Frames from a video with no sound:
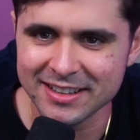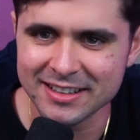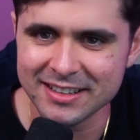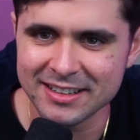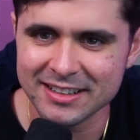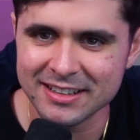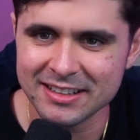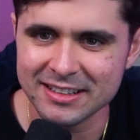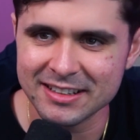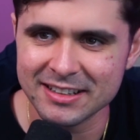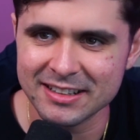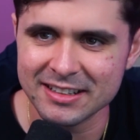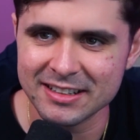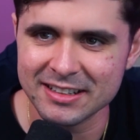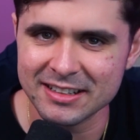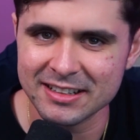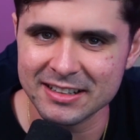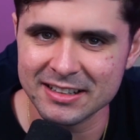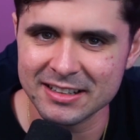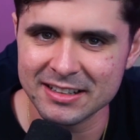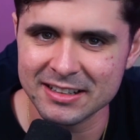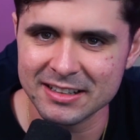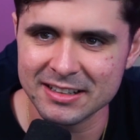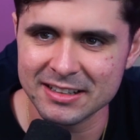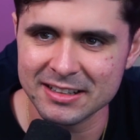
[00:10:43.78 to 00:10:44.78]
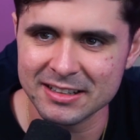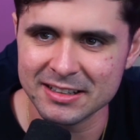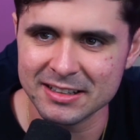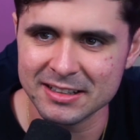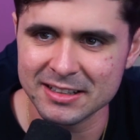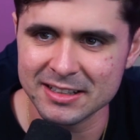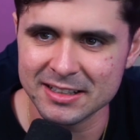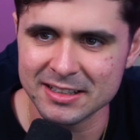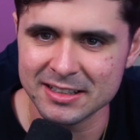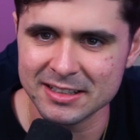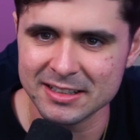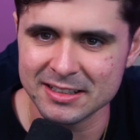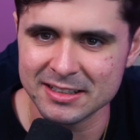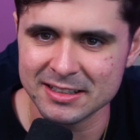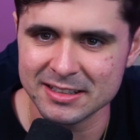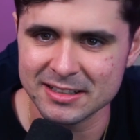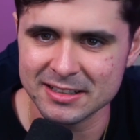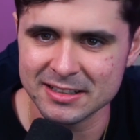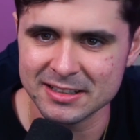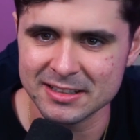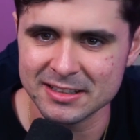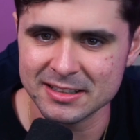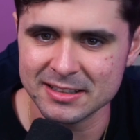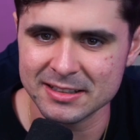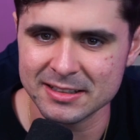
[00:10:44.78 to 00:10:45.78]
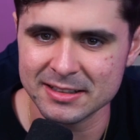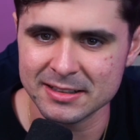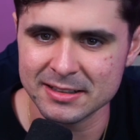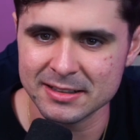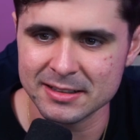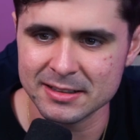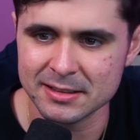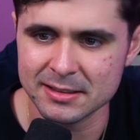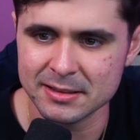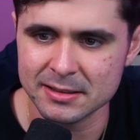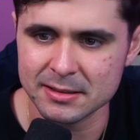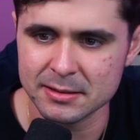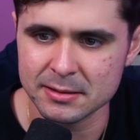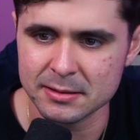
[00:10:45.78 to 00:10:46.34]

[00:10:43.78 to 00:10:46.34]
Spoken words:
No one is speaking in this clip.